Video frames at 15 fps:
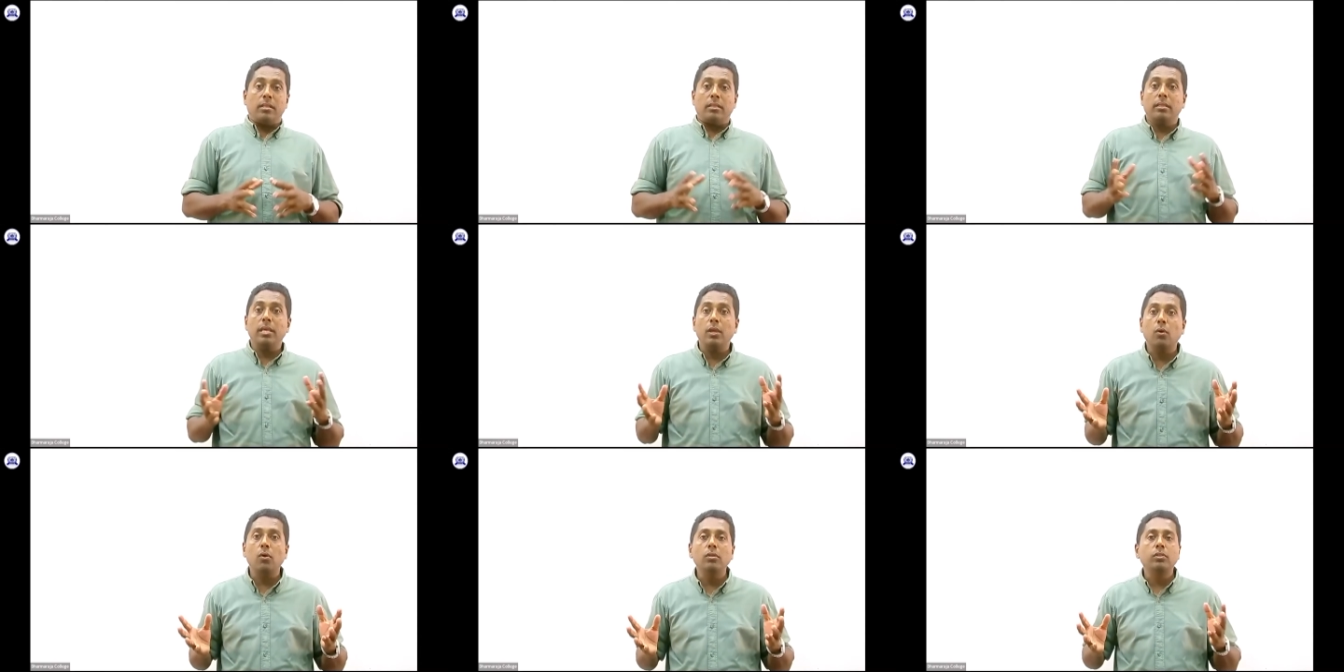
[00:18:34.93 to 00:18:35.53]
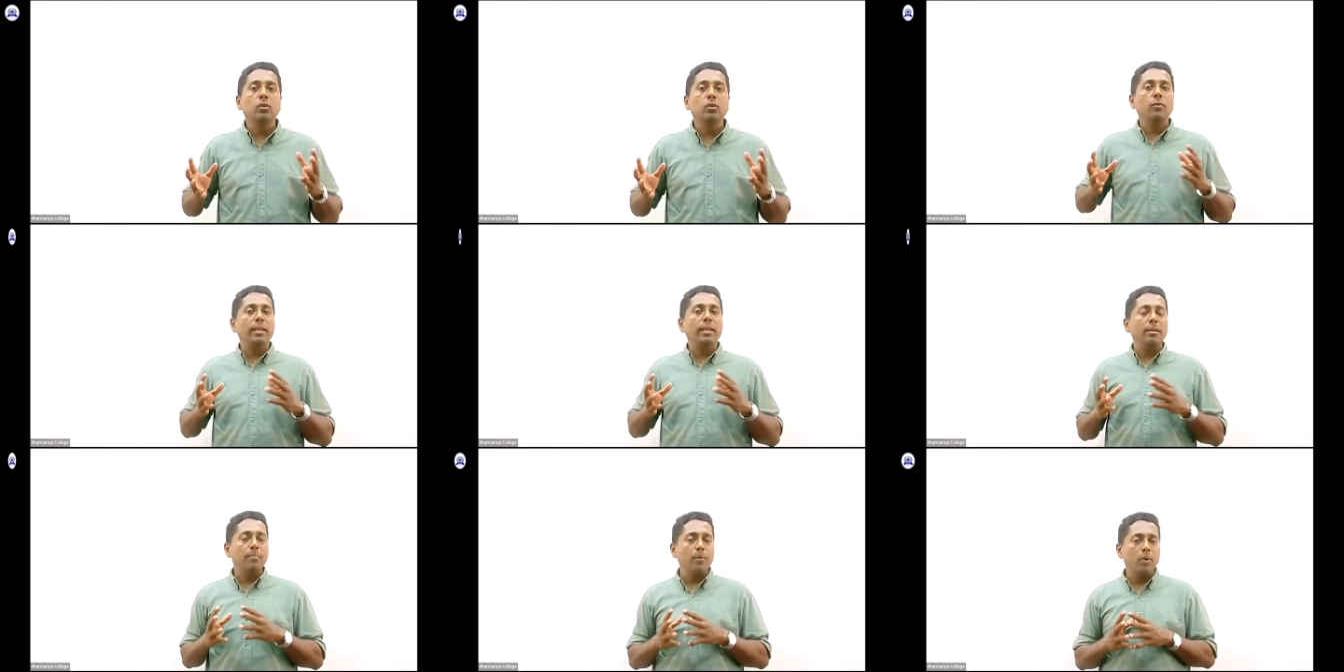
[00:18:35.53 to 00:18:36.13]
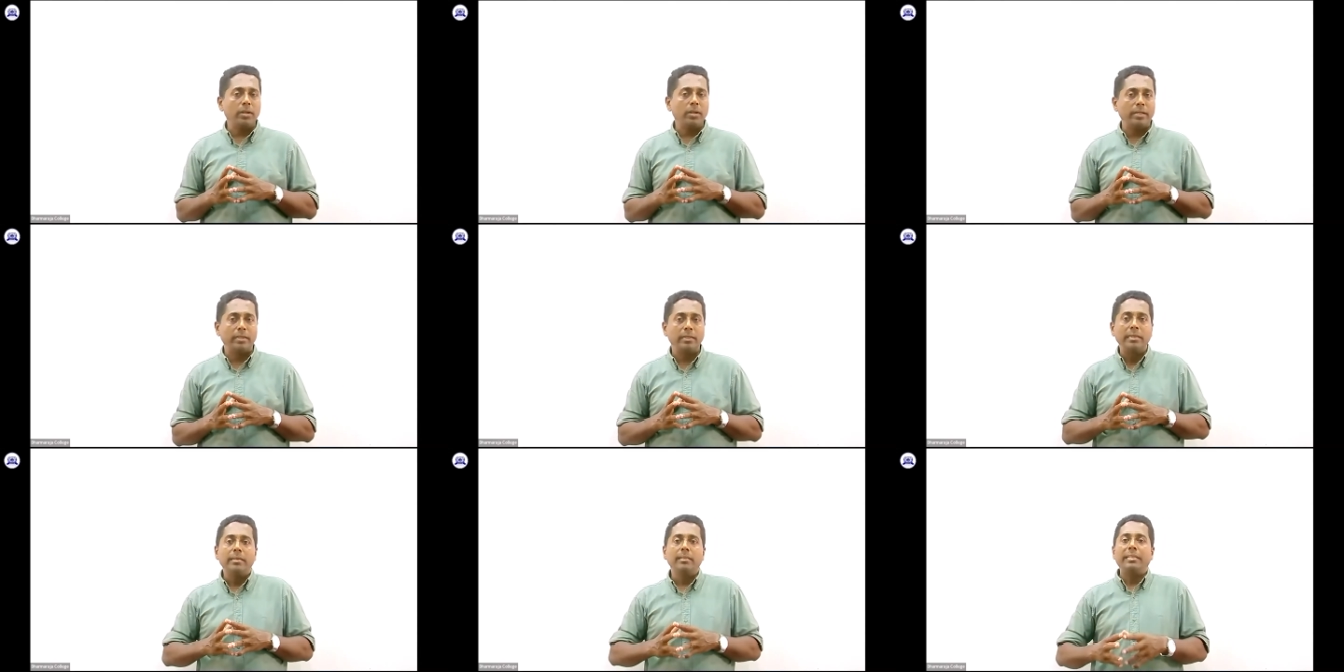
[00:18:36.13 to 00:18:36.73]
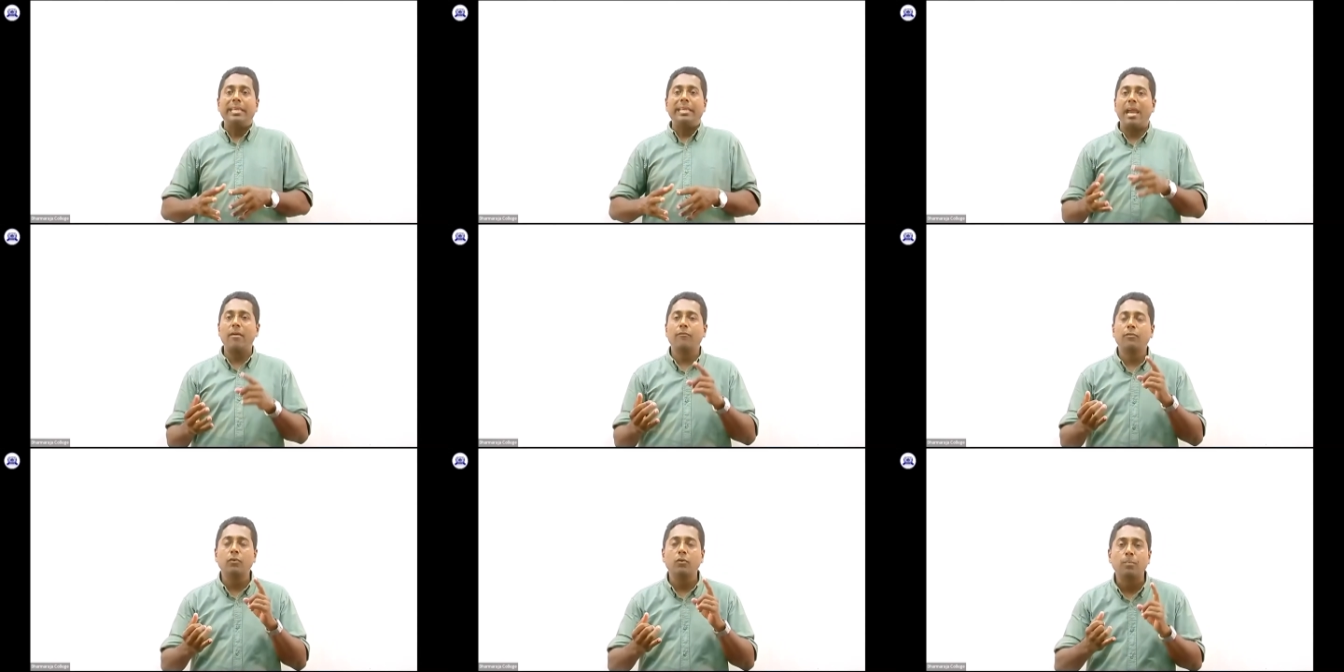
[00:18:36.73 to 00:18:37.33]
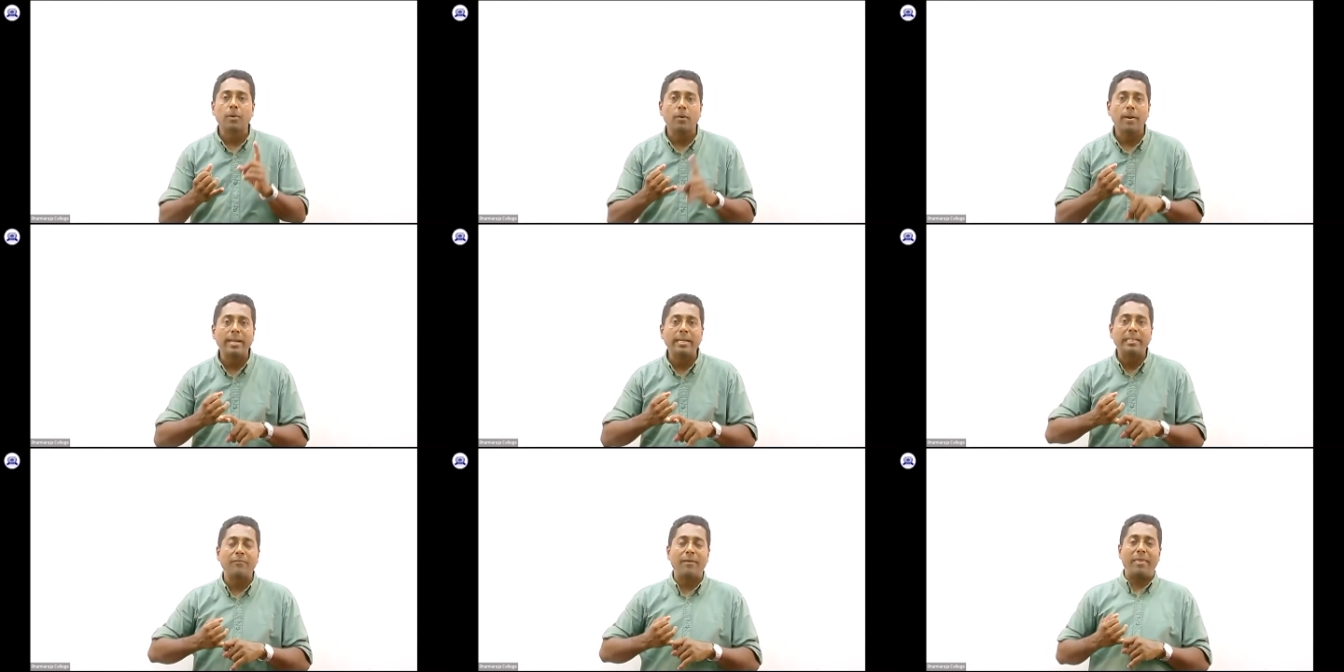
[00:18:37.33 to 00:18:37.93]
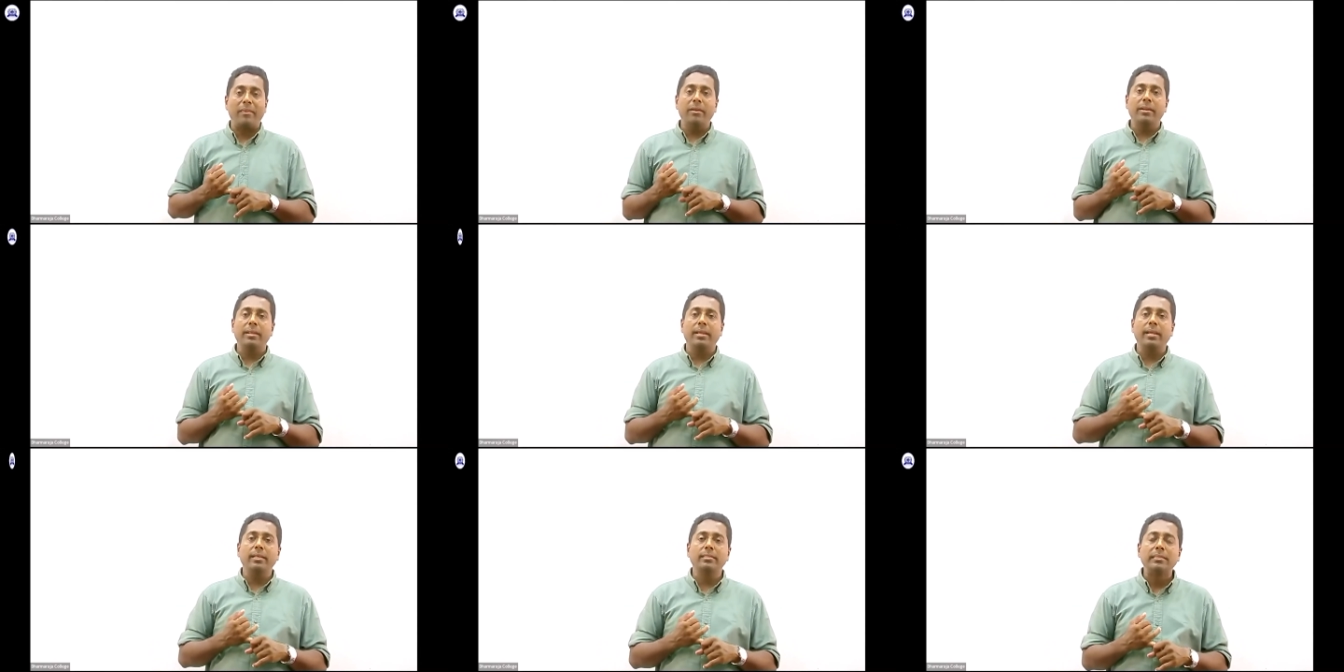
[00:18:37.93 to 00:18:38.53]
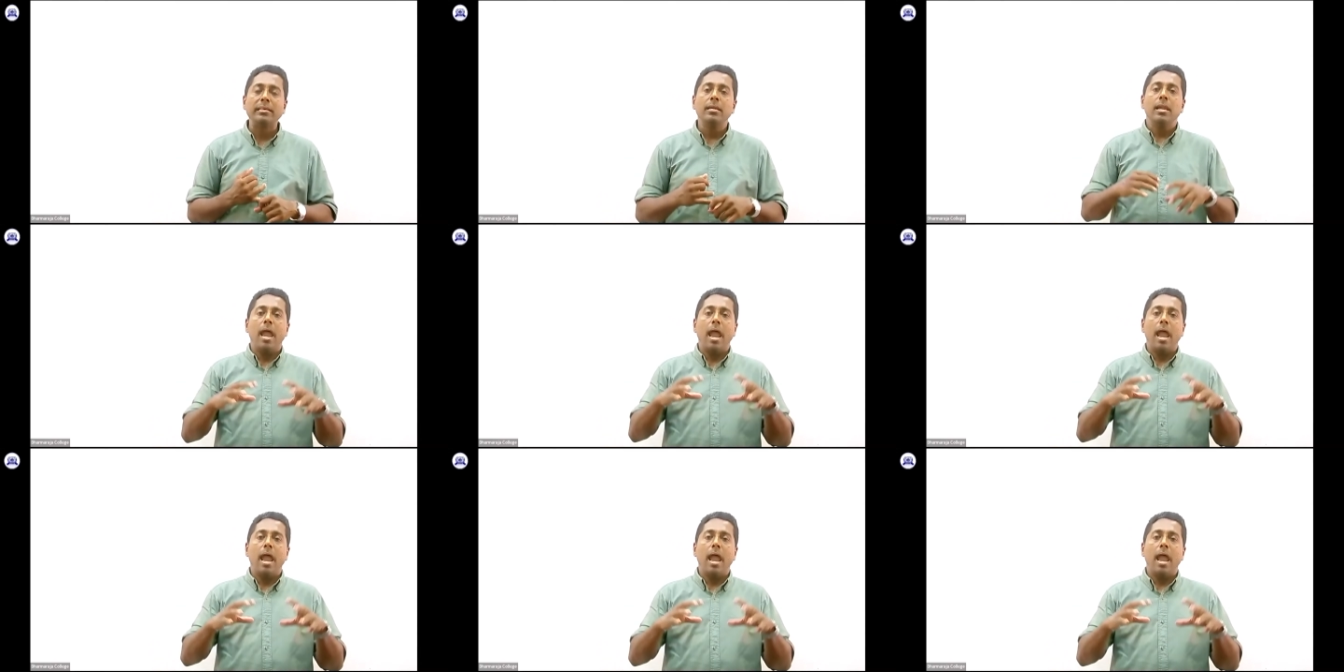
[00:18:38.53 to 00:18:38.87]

They also very important. They have to provide the facilities,